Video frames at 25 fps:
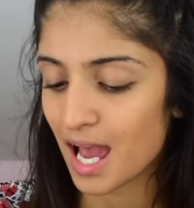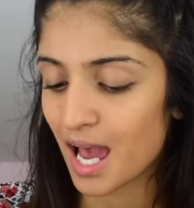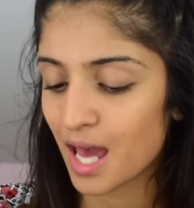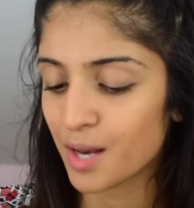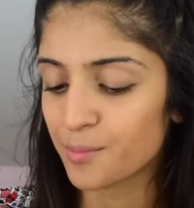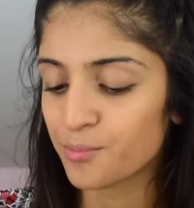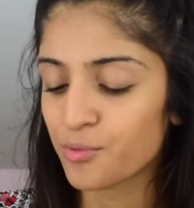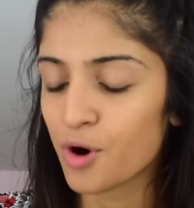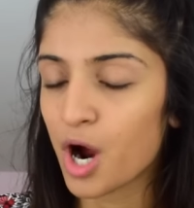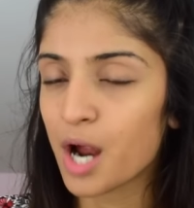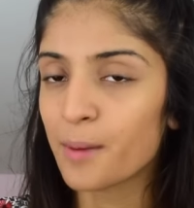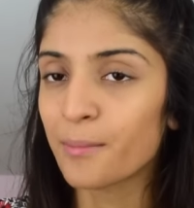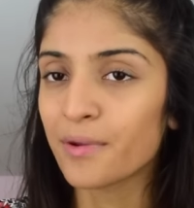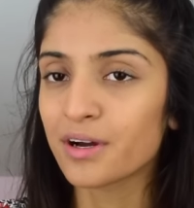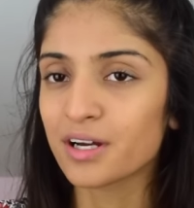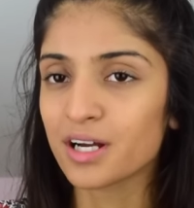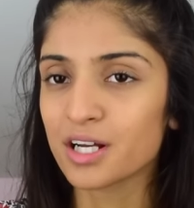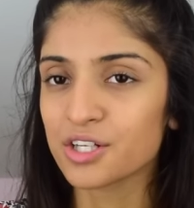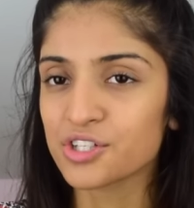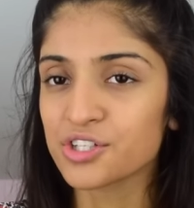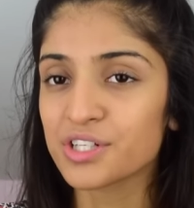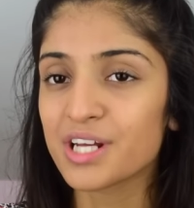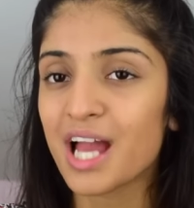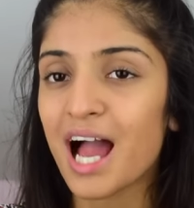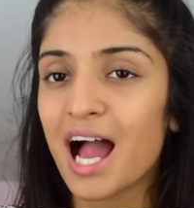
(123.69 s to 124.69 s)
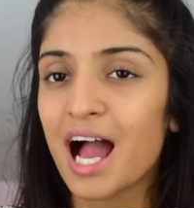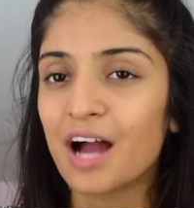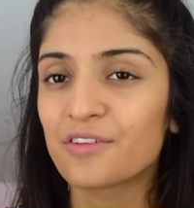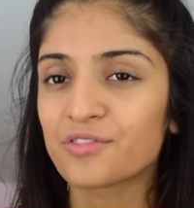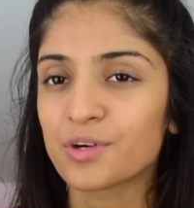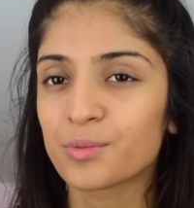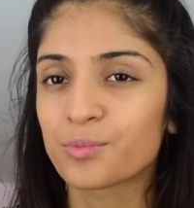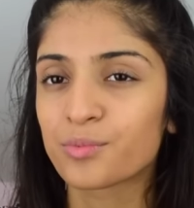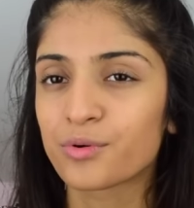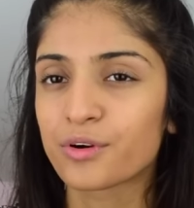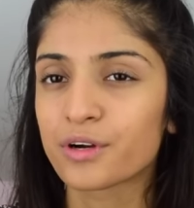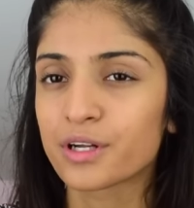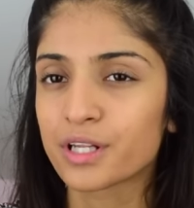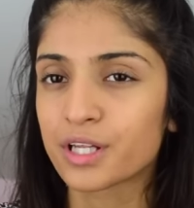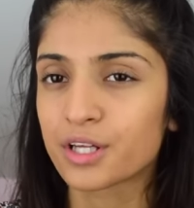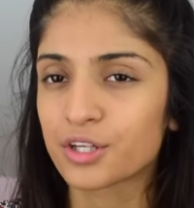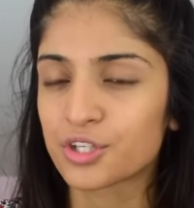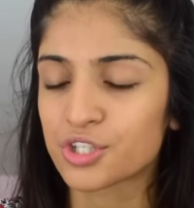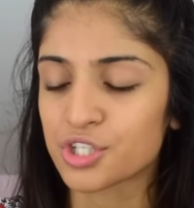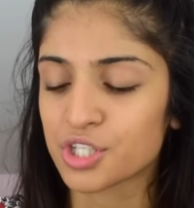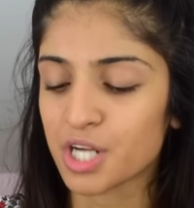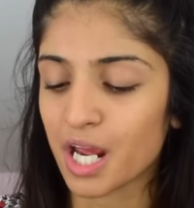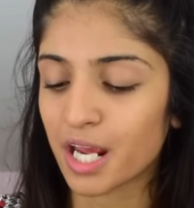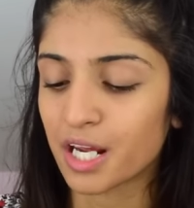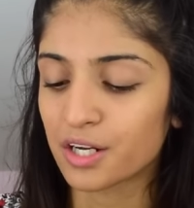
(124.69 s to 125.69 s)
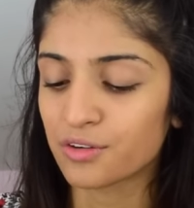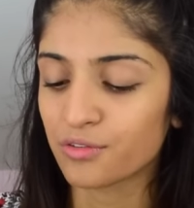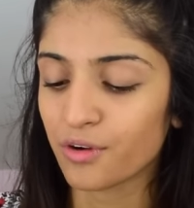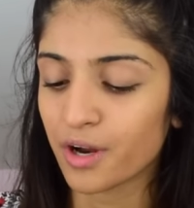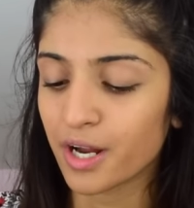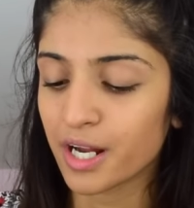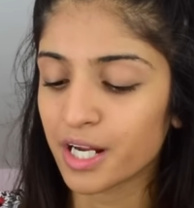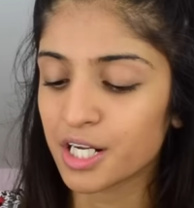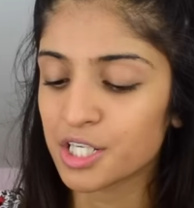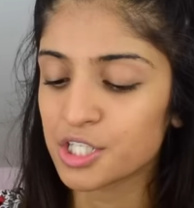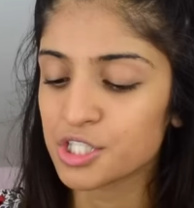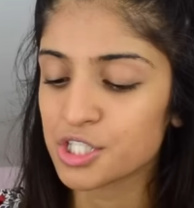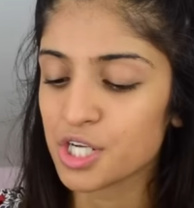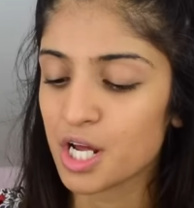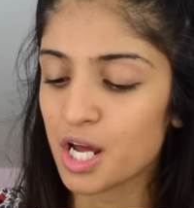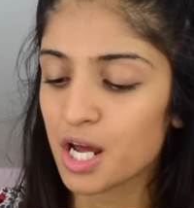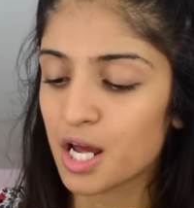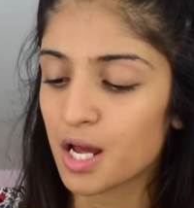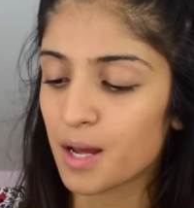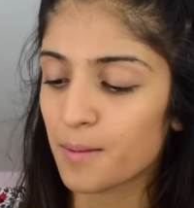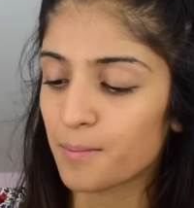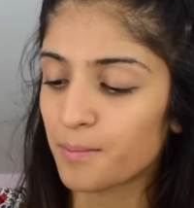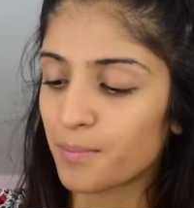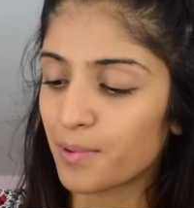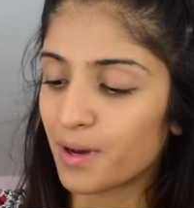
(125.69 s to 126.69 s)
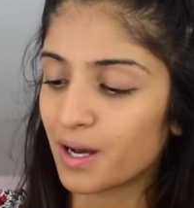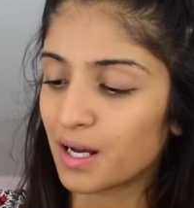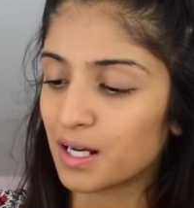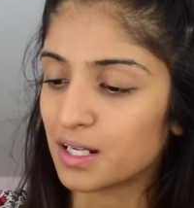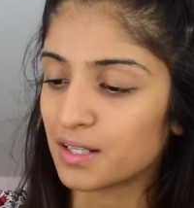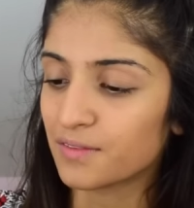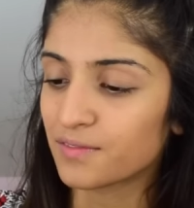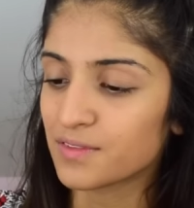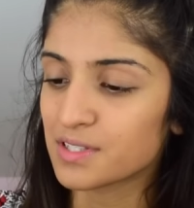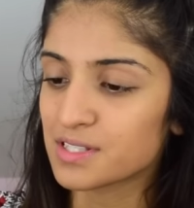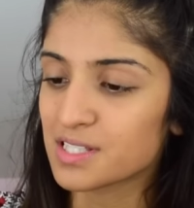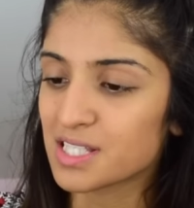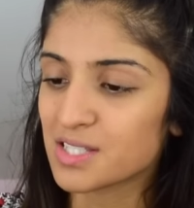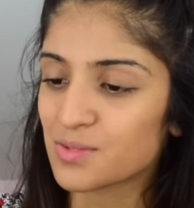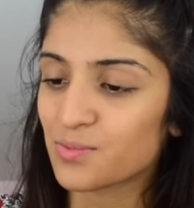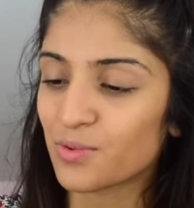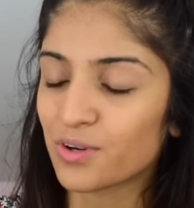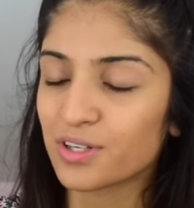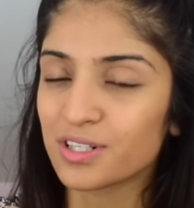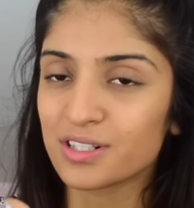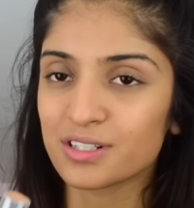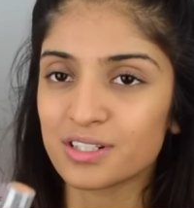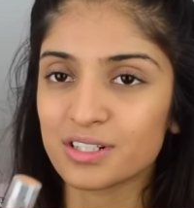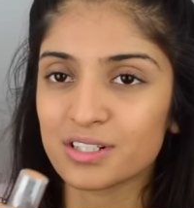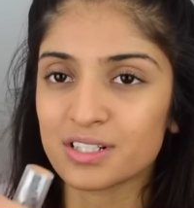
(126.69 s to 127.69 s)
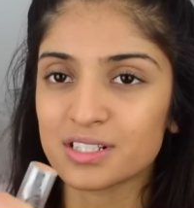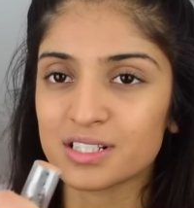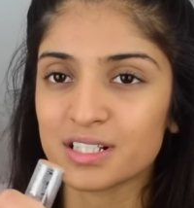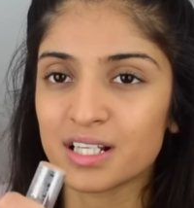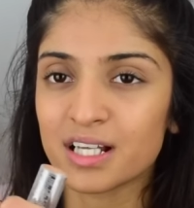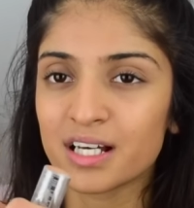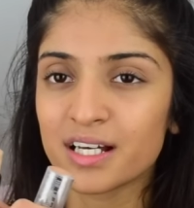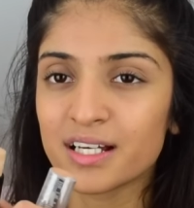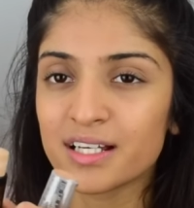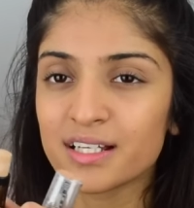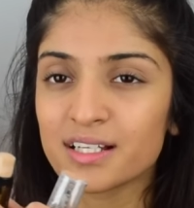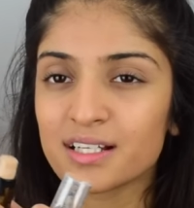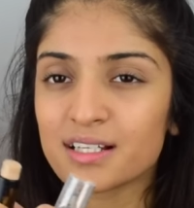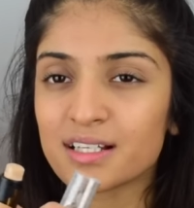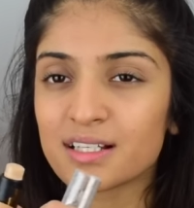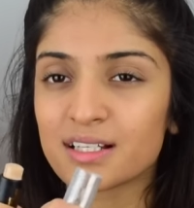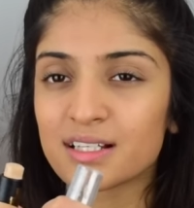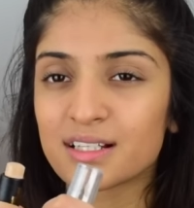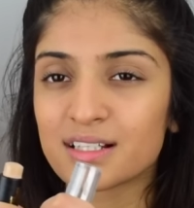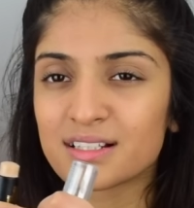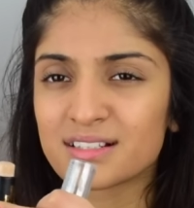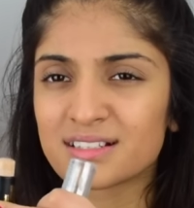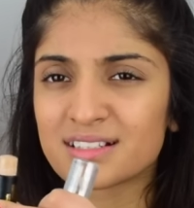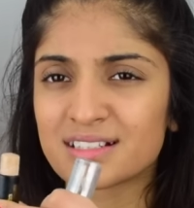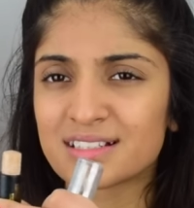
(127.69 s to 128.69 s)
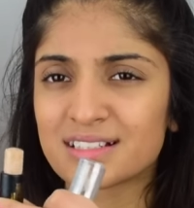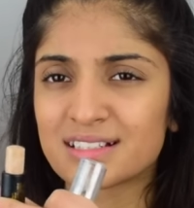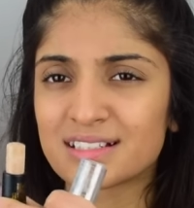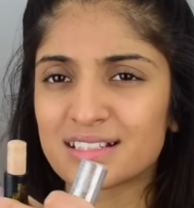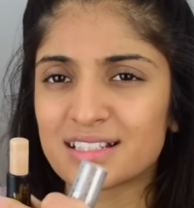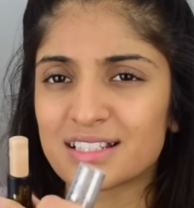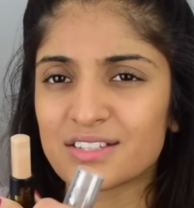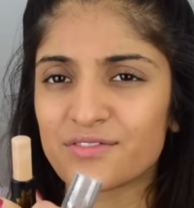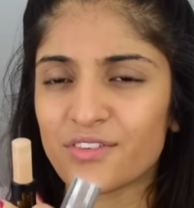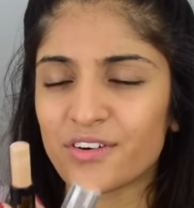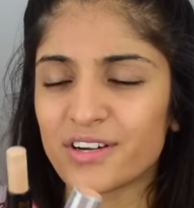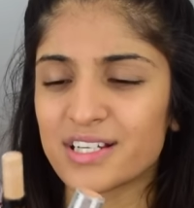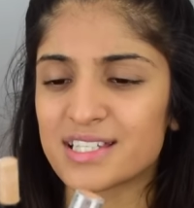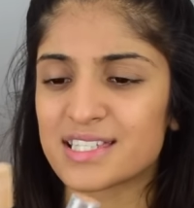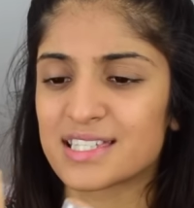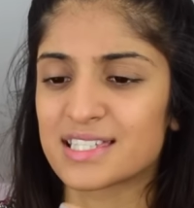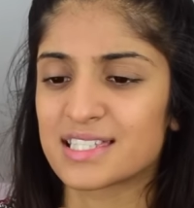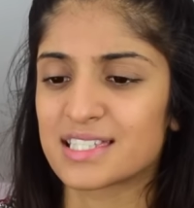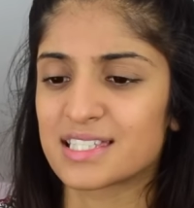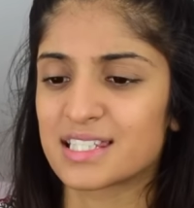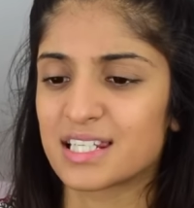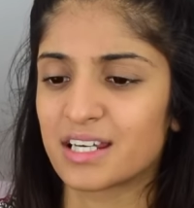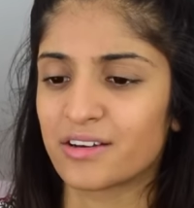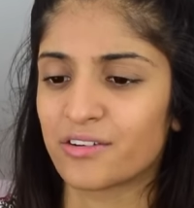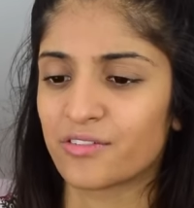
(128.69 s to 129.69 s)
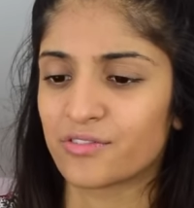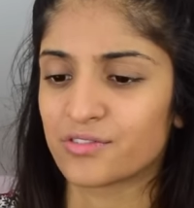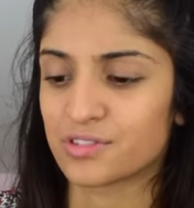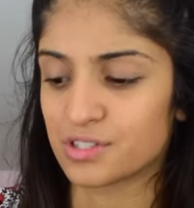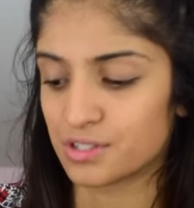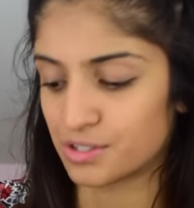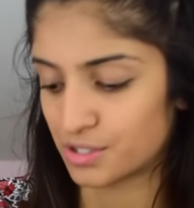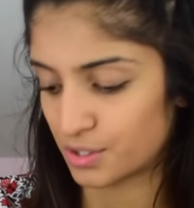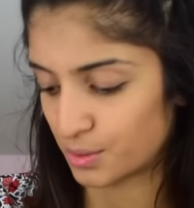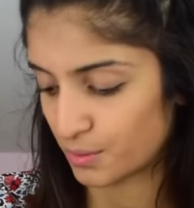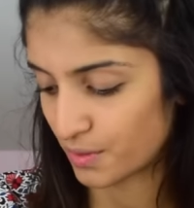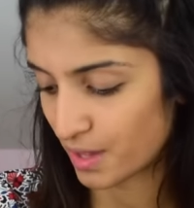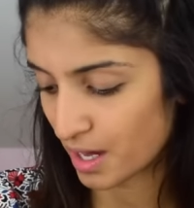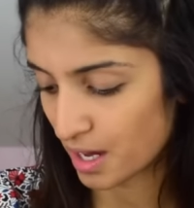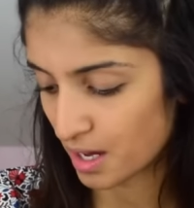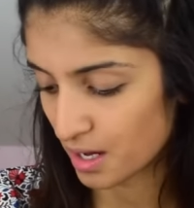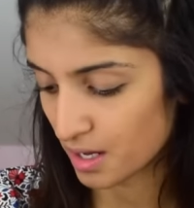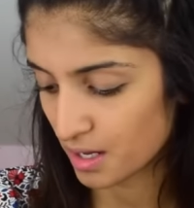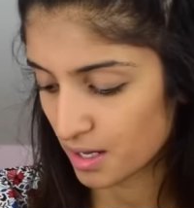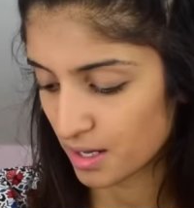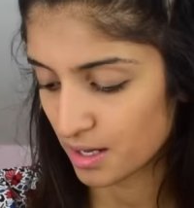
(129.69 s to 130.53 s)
And Primark actually have a pretty good shade range, but this is what it looks like. It's very stiff to do that.